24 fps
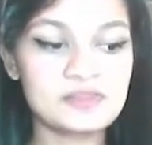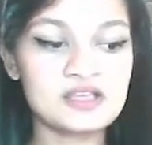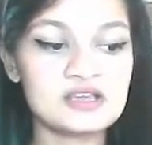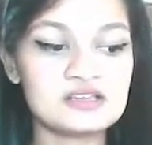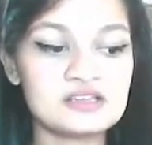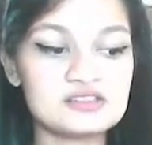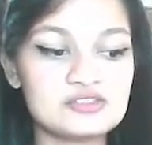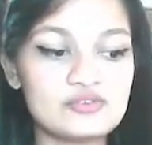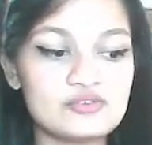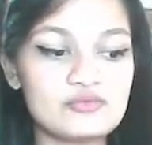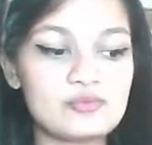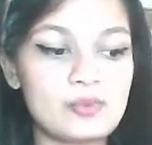
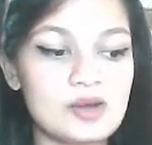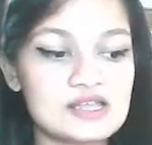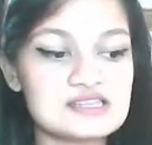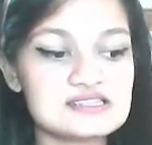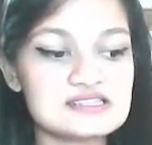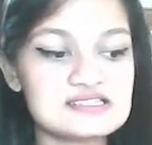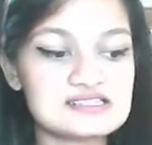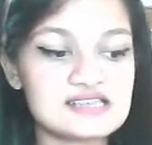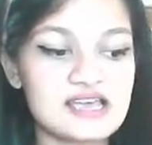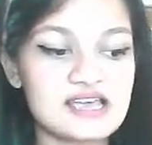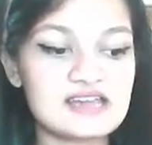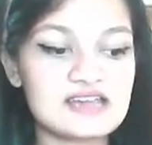The one
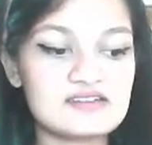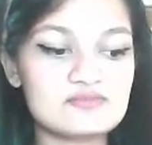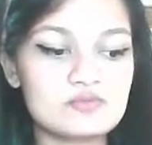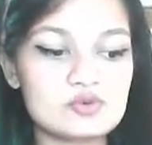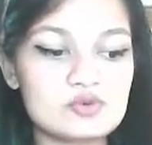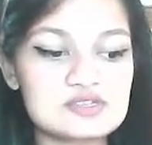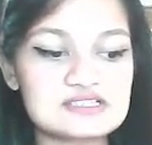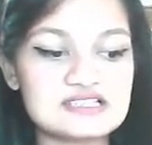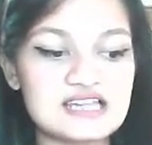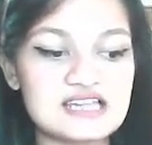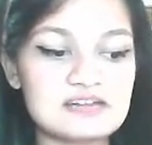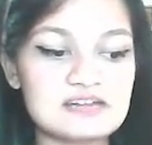side
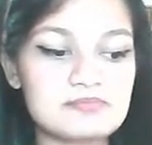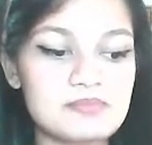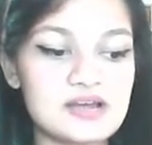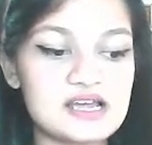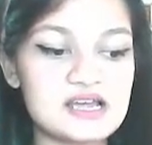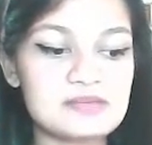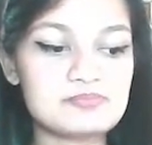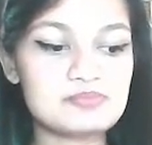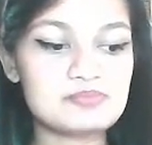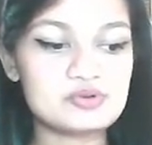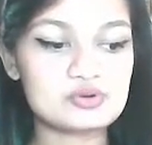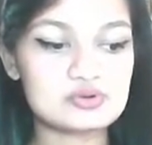was led by
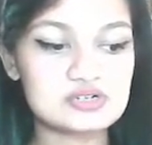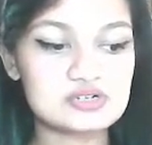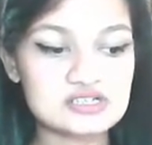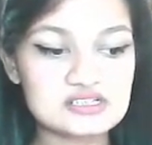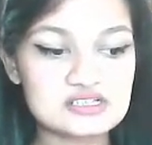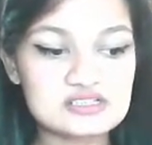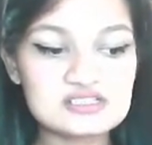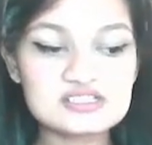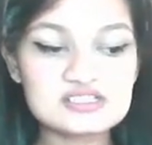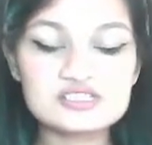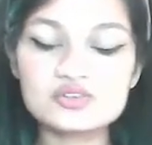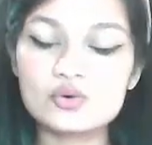
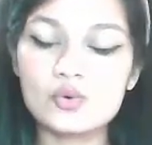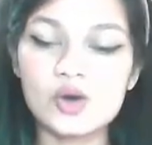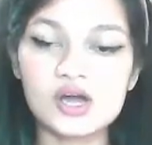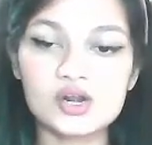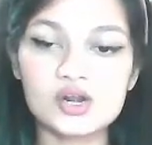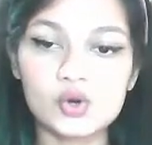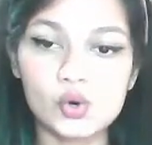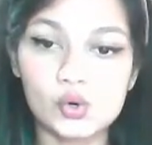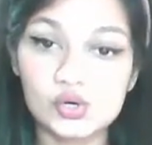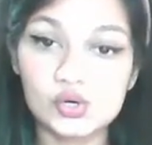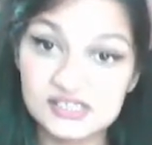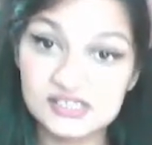Puritans, who are
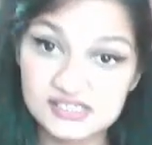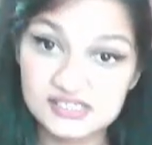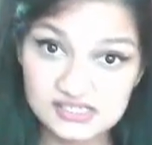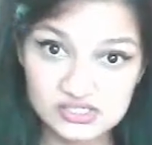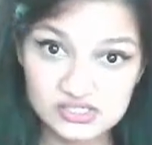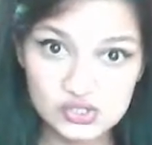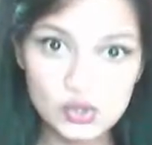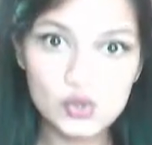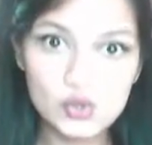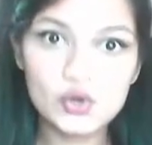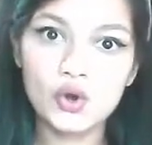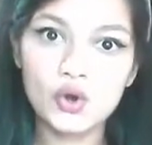
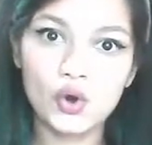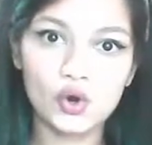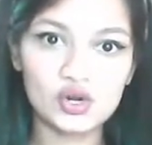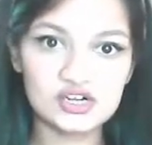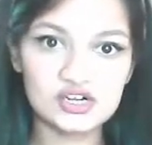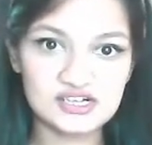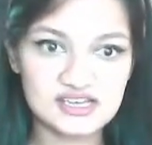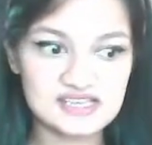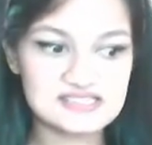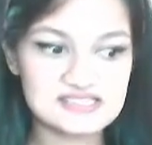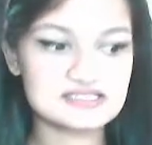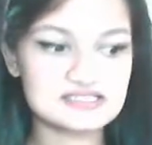also
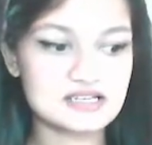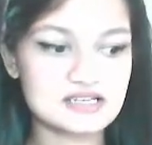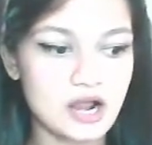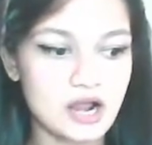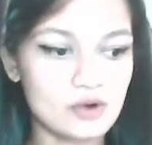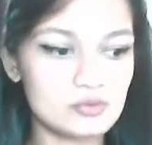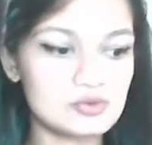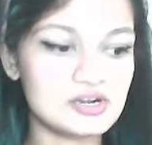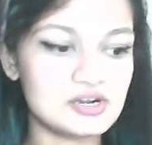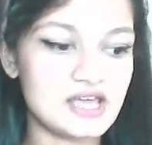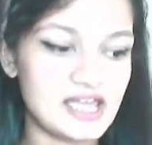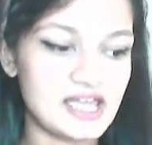called as
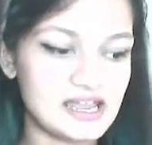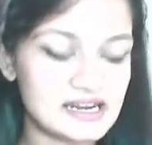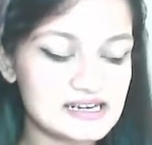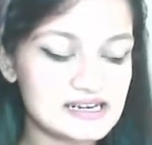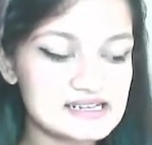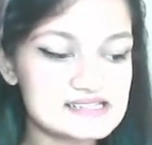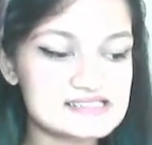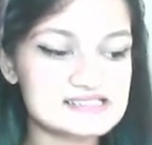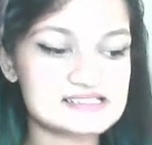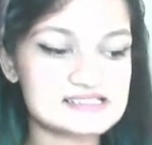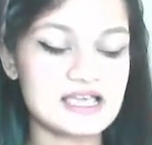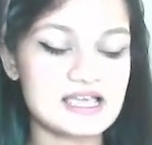
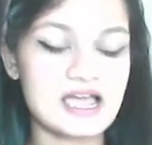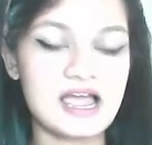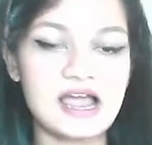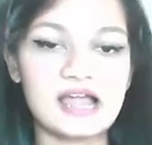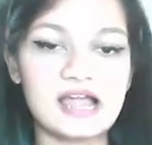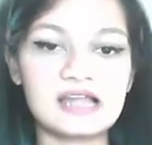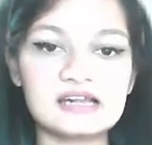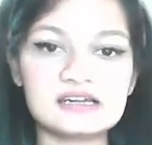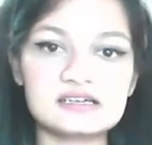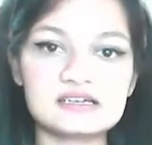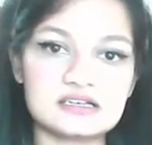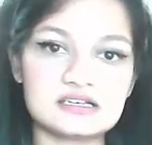Roundheads,
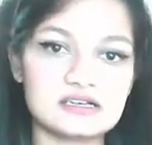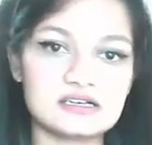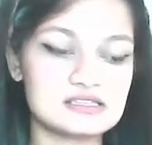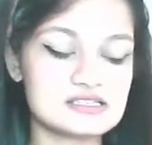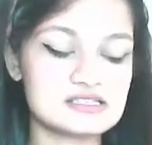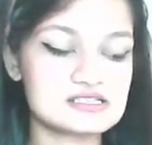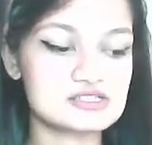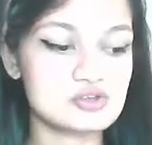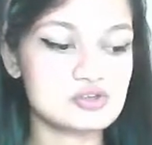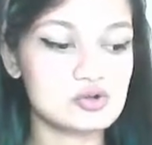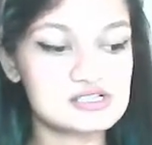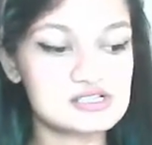and
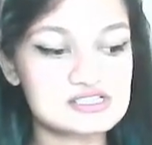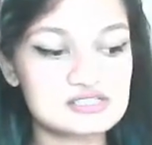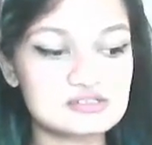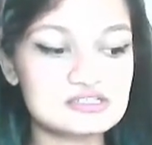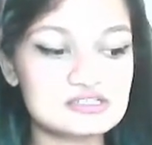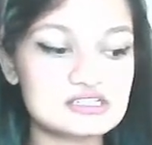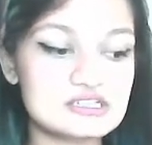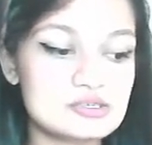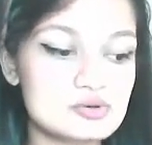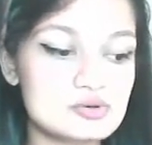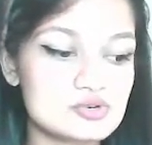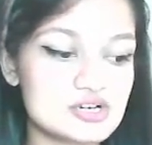this also
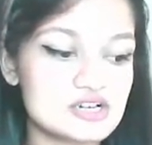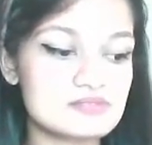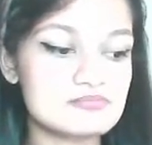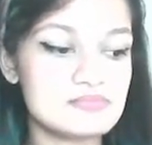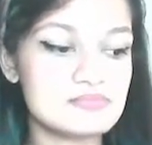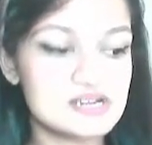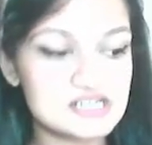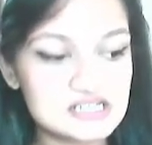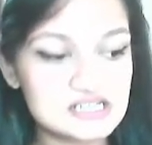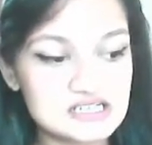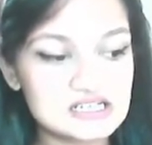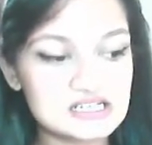included
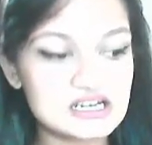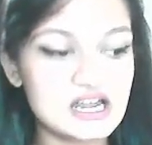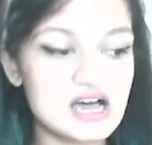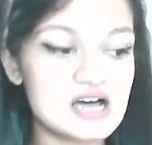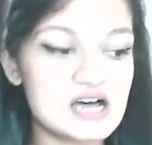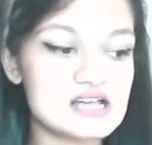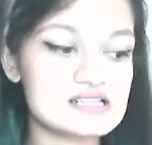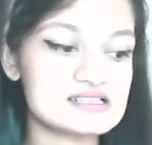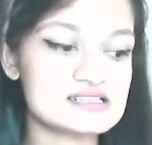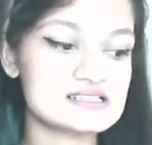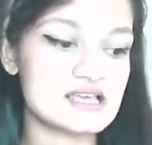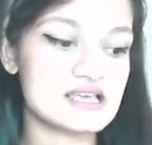middle
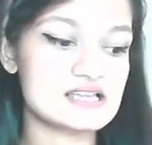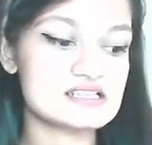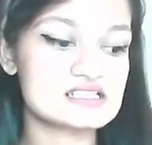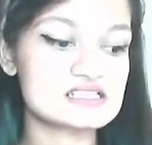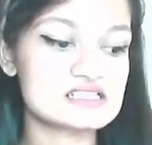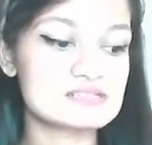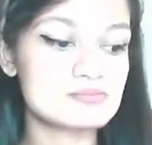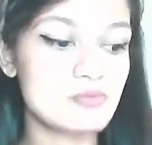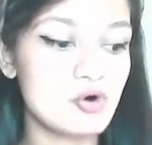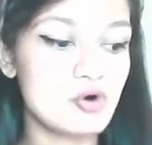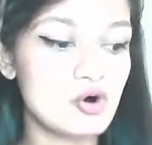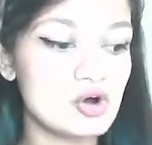class and
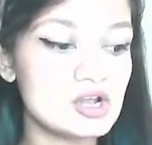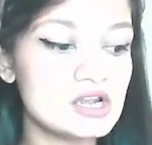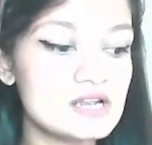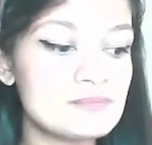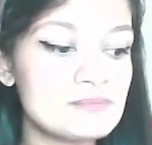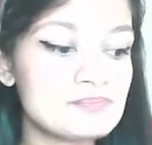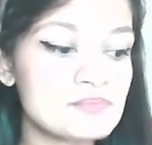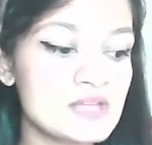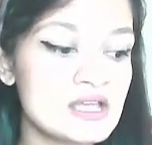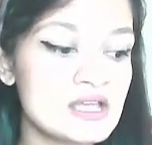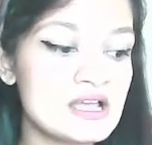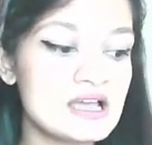small
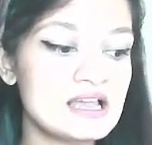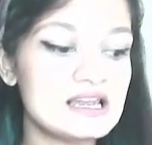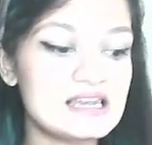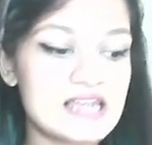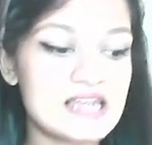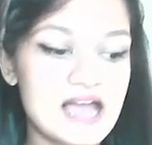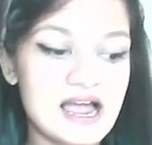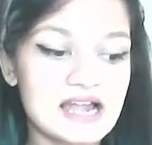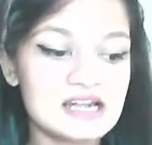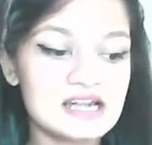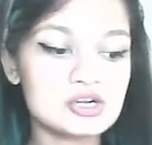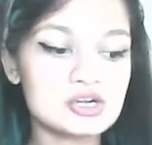
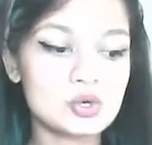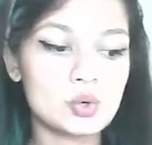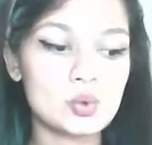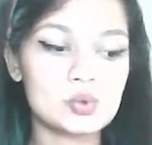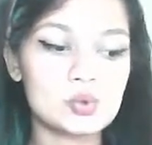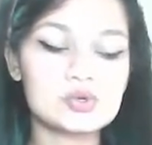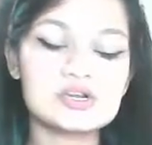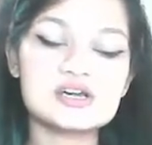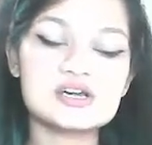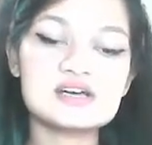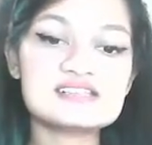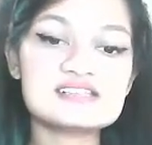
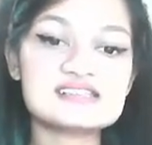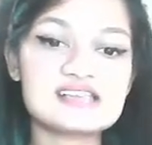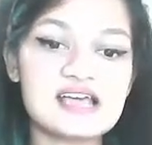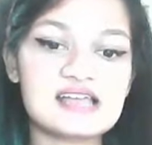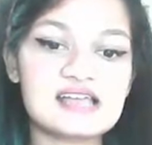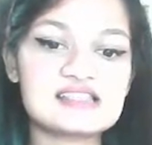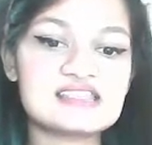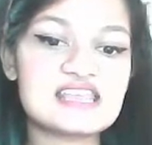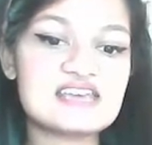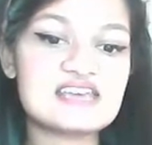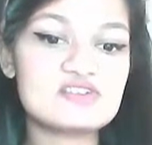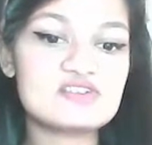landowners,
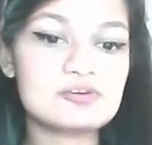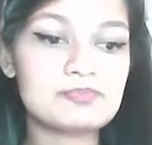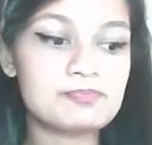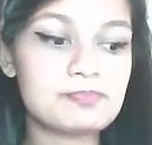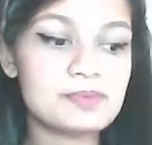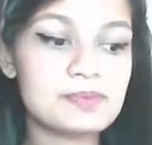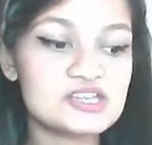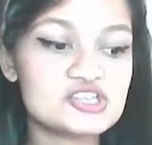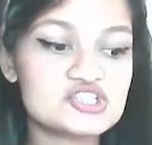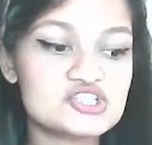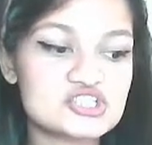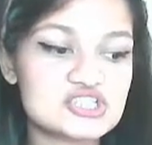and they were
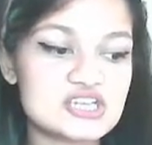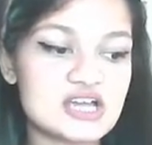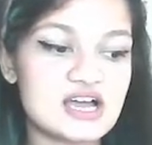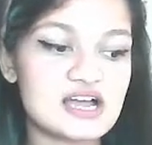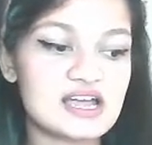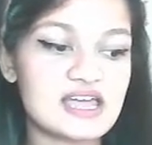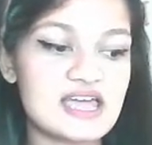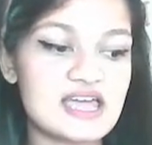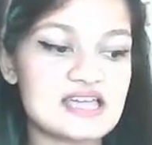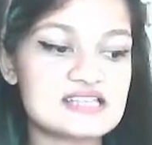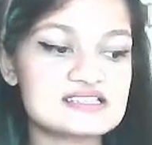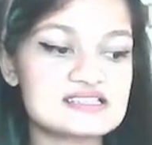pitched
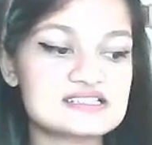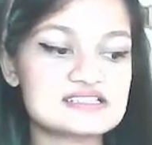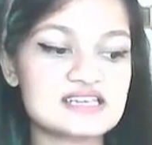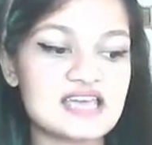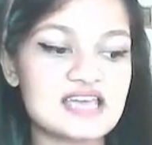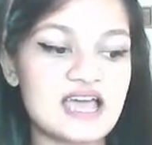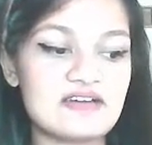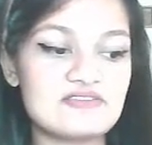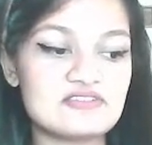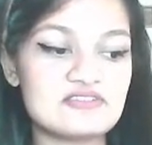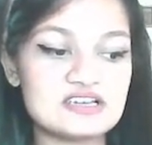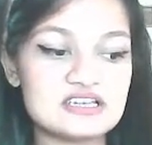against
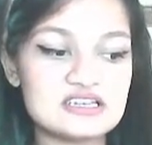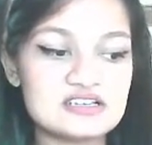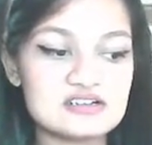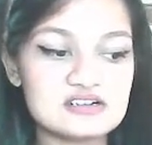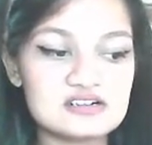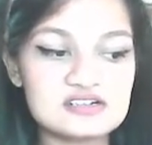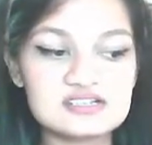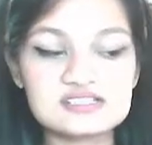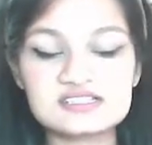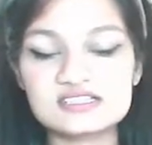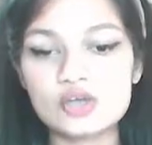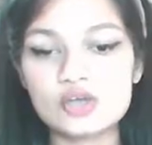
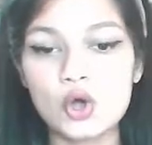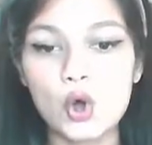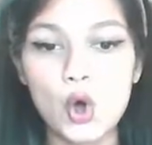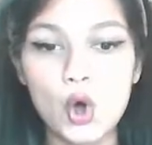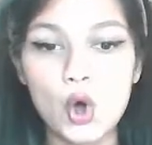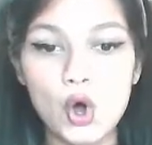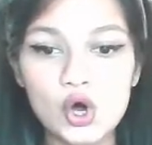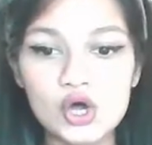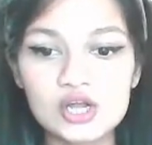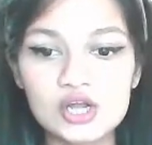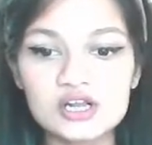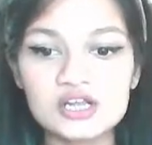Cavaliers
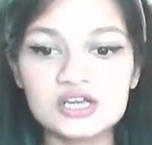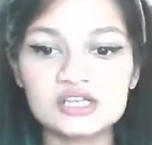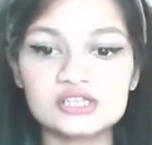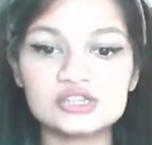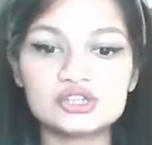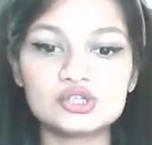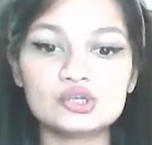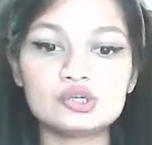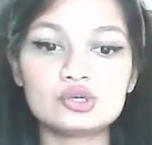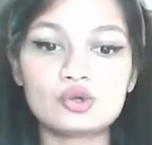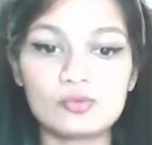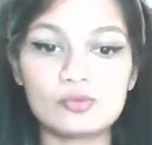or
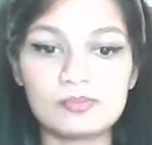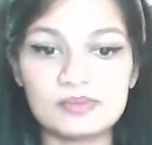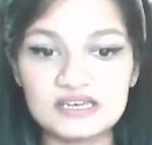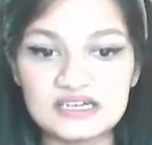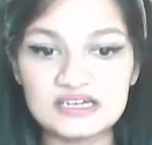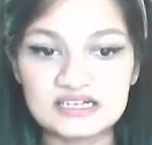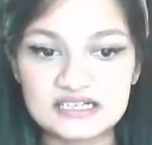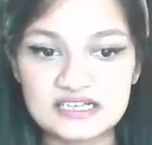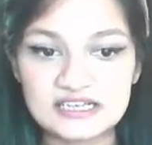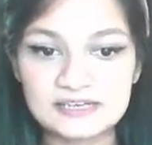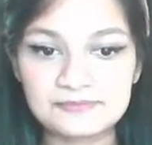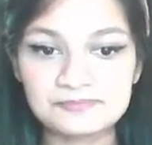the
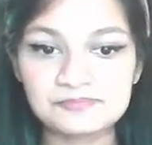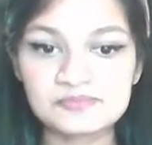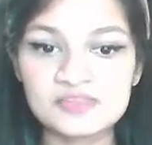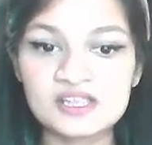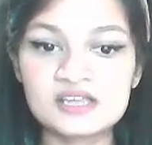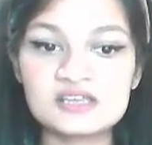nobility.